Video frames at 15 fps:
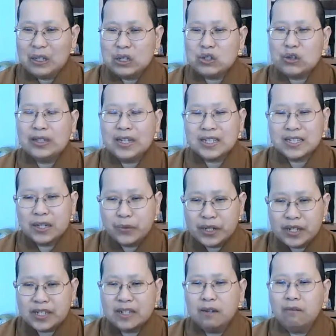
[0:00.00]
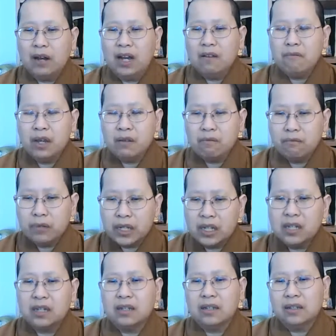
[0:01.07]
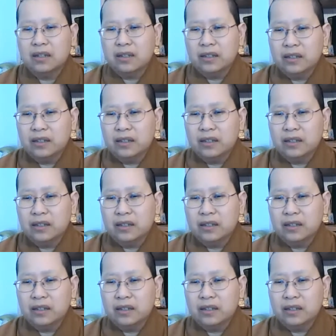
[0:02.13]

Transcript: So that's the reason why when we